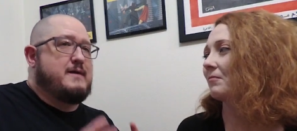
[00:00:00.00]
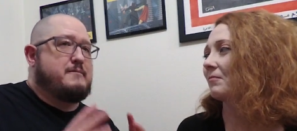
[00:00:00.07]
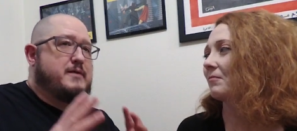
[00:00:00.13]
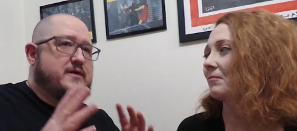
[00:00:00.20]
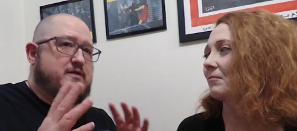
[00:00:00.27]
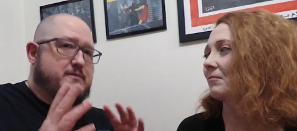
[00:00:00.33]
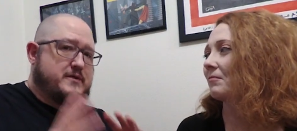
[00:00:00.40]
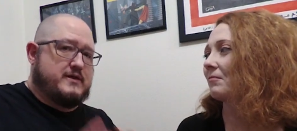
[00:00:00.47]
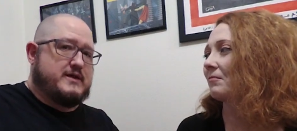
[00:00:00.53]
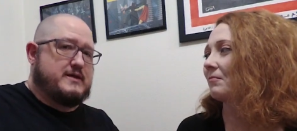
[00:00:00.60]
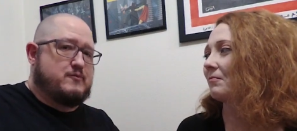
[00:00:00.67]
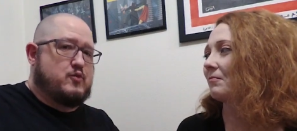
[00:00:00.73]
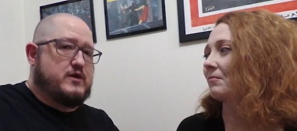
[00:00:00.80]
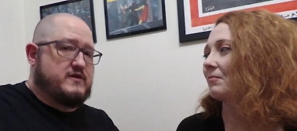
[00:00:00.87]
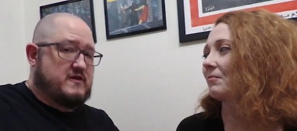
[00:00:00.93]
Speaker 1: But the
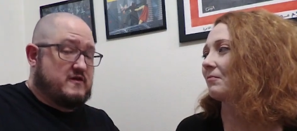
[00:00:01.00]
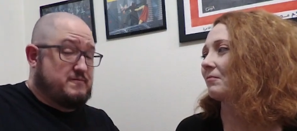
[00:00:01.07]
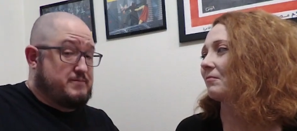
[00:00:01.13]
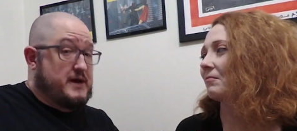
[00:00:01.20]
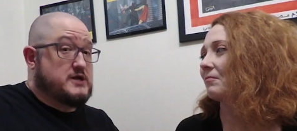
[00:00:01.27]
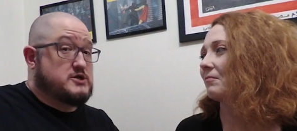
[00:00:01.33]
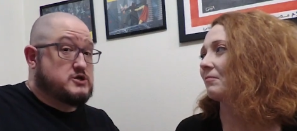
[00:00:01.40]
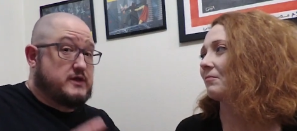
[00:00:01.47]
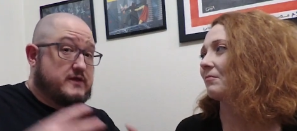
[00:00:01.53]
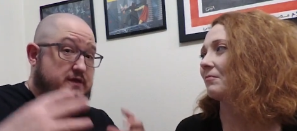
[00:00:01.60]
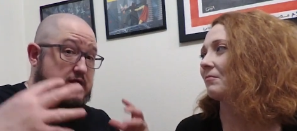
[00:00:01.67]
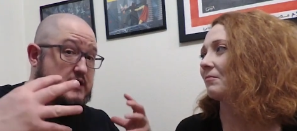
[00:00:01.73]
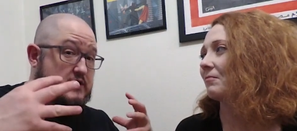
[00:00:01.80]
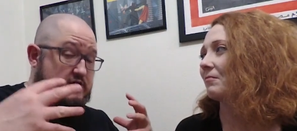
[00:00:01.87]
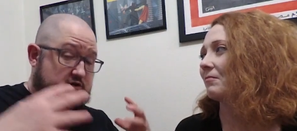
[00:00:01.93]
Millennium ones, especially,
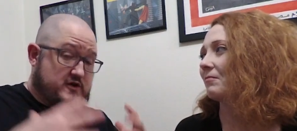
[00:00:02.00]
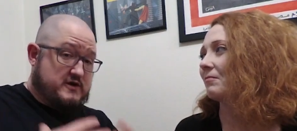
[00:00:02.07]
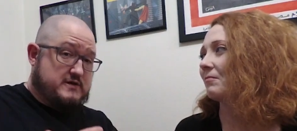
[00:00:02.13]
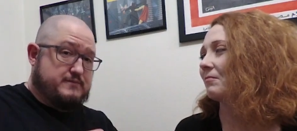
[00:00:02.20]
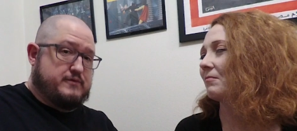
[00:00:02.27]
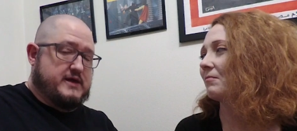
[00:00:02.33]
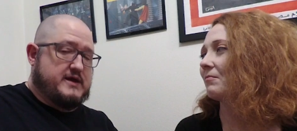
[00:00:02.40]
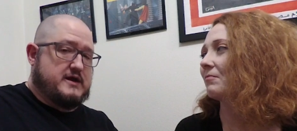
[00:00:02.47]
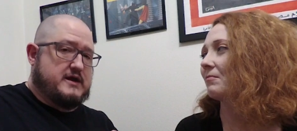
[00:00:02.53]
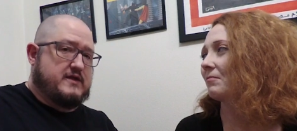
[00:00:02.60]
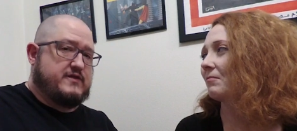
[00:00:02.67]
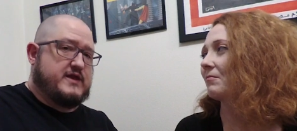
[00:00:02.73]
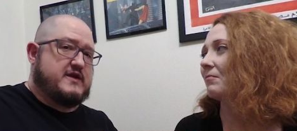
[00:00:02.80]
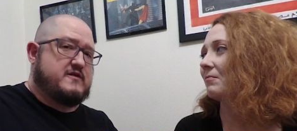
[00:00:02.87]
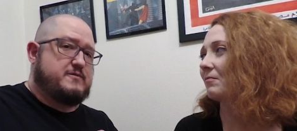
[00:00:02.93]
they all start to blend. And I
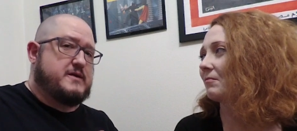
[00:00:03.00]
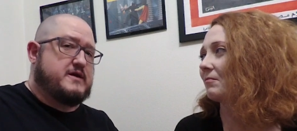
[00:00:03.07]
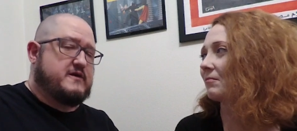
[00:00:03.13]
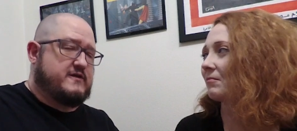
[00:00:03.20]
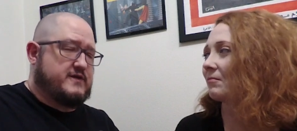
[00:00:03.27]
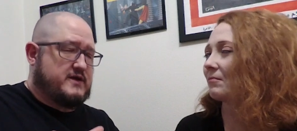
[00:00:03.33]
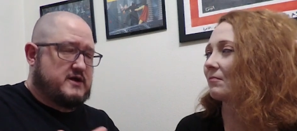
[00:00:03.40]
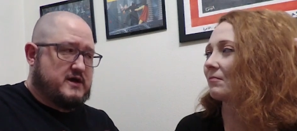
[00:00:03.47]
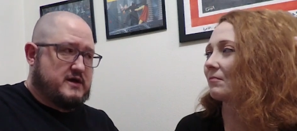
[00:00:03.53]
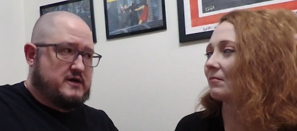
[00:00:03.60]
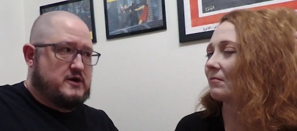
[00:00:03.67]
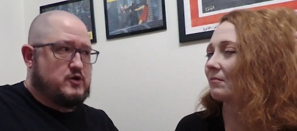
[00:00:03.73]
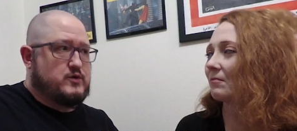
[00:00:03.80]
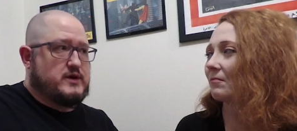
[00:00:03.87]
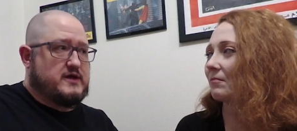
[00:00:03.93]
think it's because the
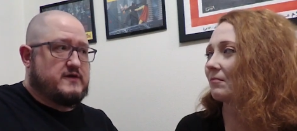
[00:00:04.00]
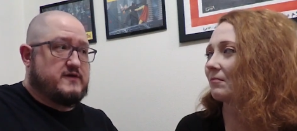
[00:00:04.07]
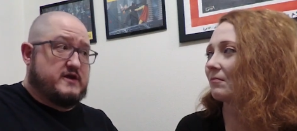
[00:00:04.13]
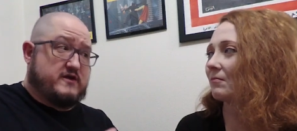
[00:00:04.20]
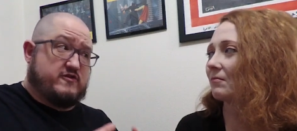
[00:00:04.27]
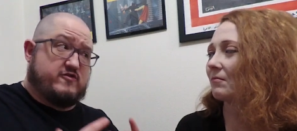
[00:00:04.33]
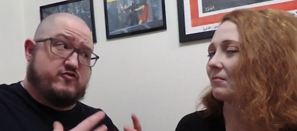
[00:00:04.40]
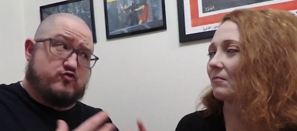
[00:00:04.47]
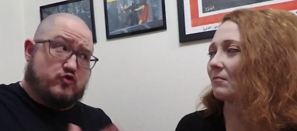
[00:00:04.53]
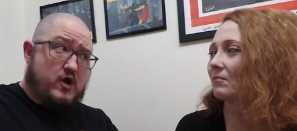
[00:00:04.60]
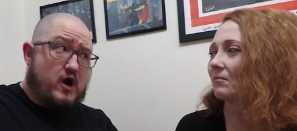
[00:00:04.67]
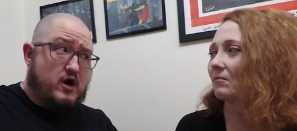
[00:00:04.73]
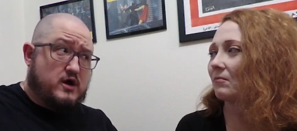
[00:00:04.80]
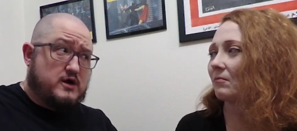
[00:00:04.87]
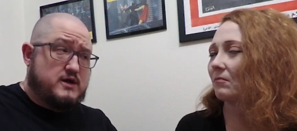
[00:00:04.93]
continuity isn't as
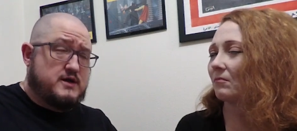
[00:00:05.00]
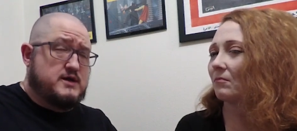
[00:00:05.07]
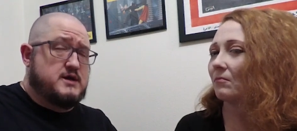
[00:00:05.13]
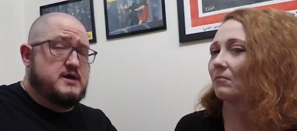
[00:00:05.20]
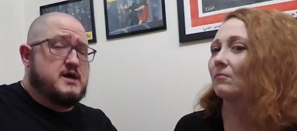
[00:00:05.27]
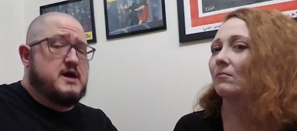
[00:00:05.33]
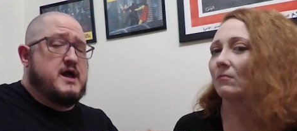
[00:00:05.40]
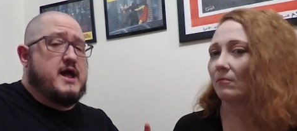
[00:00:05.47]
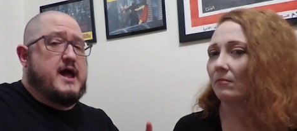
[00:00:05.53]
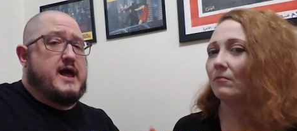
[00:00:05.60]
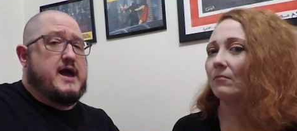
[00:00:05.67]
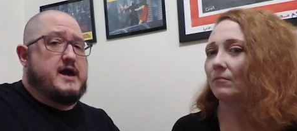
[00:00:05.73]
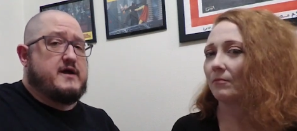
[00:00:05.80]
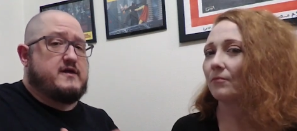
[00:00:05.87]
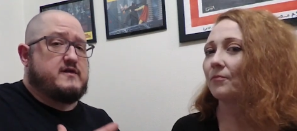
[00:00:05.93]
strong mm-hmm.
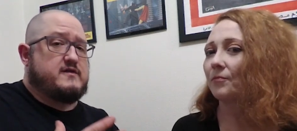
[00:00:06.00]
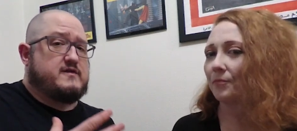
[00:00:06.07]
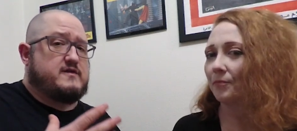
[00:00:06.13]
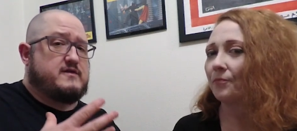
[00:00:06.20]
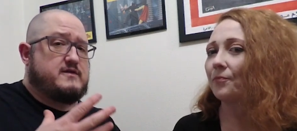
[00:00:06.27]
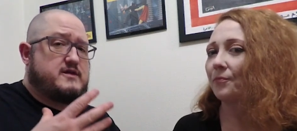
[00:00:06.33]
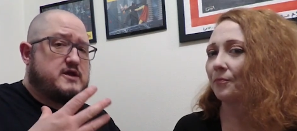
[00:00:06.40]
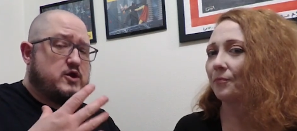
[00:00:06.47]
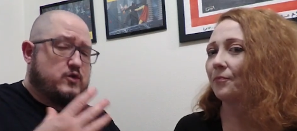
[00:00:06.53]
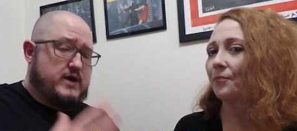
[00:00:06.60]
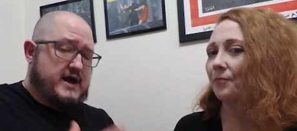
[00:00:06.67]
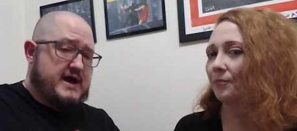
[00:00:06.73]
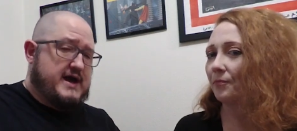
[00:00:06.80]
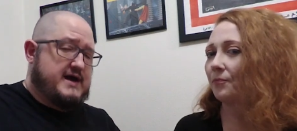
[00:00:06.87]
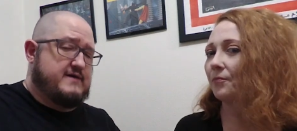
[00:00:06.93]
as you
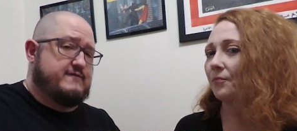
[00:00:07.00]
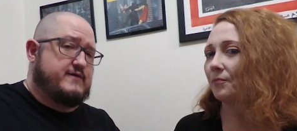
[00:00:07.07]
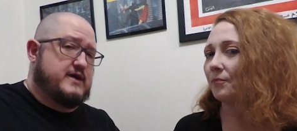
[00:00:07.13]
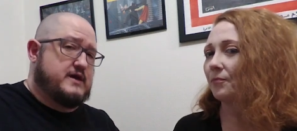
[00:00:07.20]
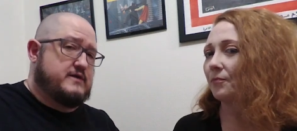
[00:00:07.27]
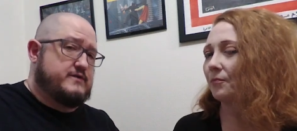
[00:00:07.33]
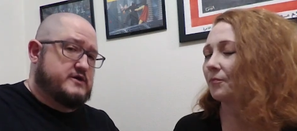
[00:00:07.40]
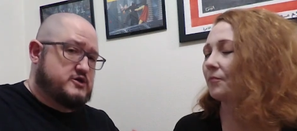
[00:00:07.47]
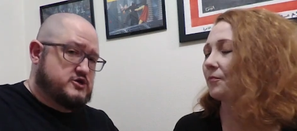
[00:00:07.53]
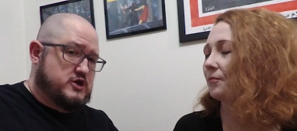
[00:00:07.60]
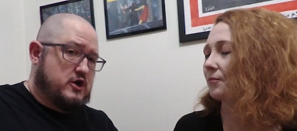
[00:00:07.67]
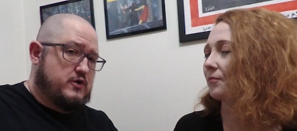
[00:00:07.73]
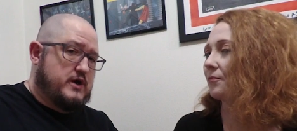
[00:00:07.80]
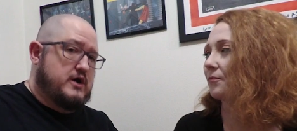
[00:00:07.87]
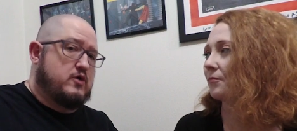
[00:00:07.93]
have in the
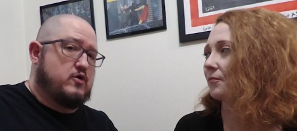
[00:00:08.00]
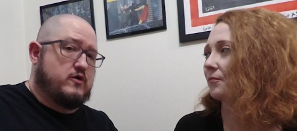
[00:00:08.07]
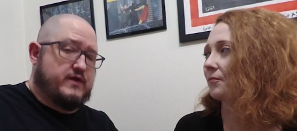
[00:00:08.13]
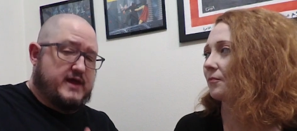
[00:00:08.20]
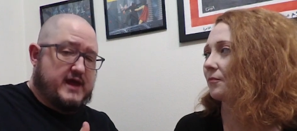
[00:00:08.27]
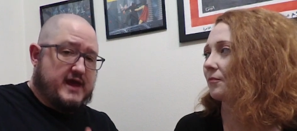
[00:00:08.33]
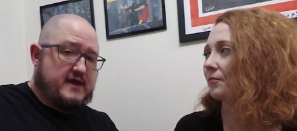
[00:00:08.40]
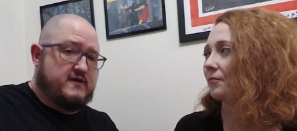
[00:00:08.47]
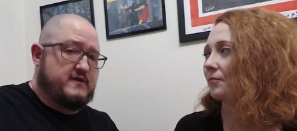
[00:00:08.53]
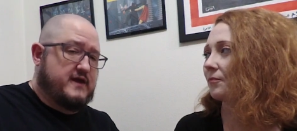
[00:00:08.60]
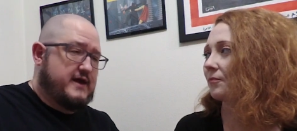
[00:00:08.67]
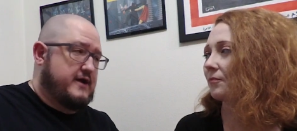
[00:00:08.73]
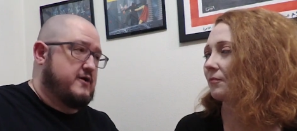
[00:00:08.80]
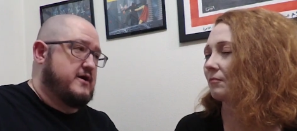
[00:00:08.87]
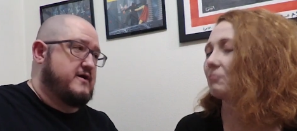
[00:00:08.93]
Showa or the
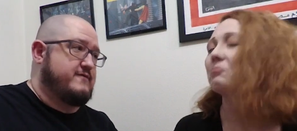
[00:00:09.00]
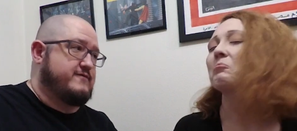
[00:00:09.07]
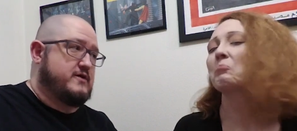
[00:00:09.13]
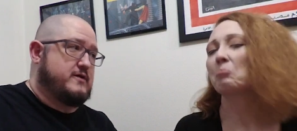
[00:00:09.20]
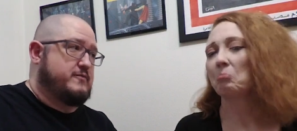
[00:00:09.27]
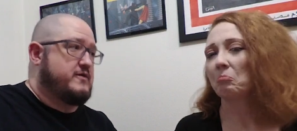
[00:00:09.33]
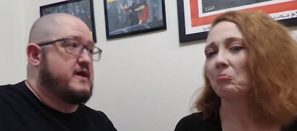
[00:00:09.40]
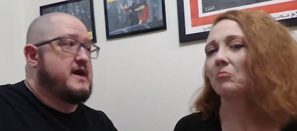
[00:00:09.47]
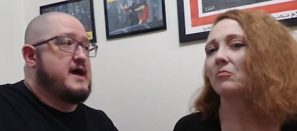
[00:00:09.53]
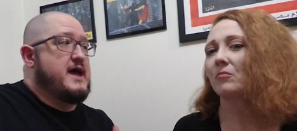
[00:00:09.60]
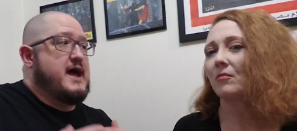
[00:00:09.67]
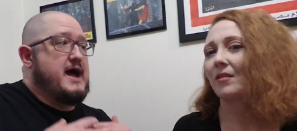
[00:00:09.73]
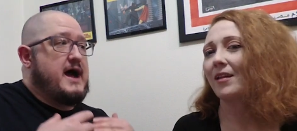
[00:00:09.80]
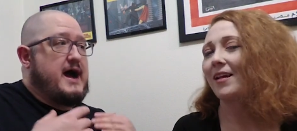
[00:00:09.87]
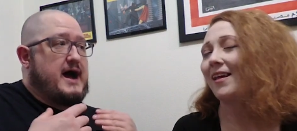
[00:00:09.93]
Heisei era films.
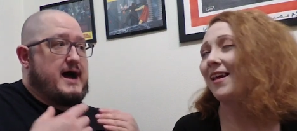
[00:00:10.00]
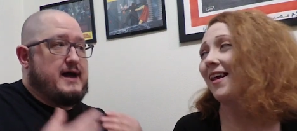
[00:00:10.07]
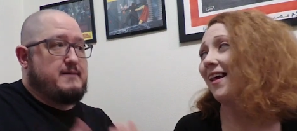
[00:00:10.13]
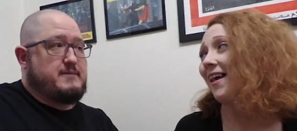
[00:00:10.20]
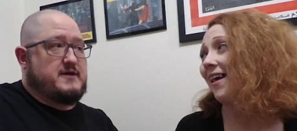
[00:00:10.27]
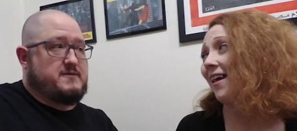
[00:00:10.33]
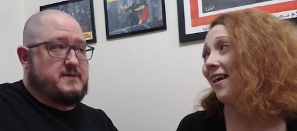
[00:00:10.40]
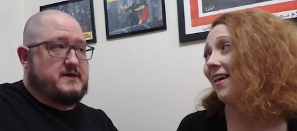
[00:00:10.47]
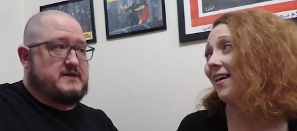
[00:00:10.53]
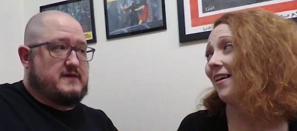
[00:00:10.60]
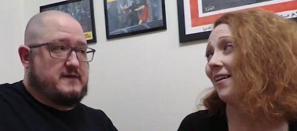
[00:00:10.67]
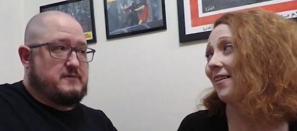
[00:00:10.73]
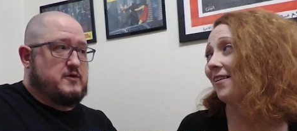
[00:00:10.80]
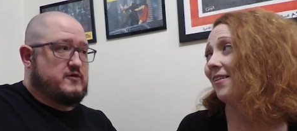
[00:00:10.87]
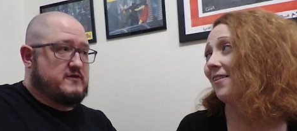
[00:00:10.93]
I'm expecting
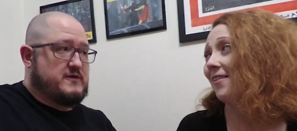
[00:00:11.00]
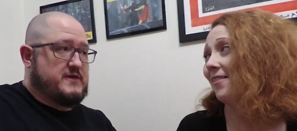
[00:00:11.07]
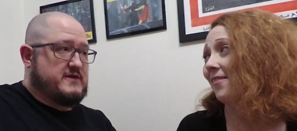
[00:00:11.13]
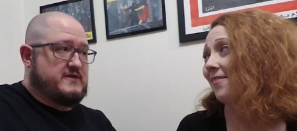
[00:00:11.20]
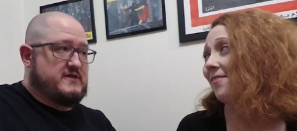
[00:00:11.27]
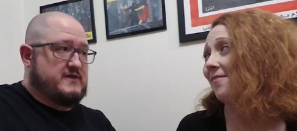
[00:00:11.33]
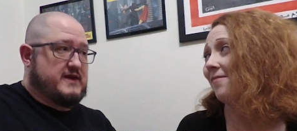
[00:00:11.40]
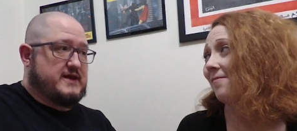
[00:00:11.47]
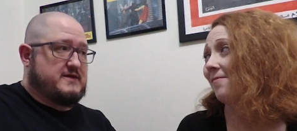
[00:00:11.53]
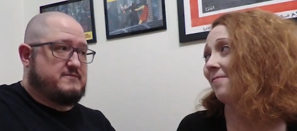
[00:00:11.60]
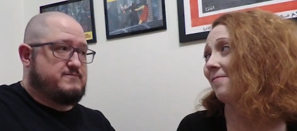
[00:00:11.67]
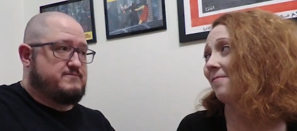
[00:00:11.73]
that most of this is like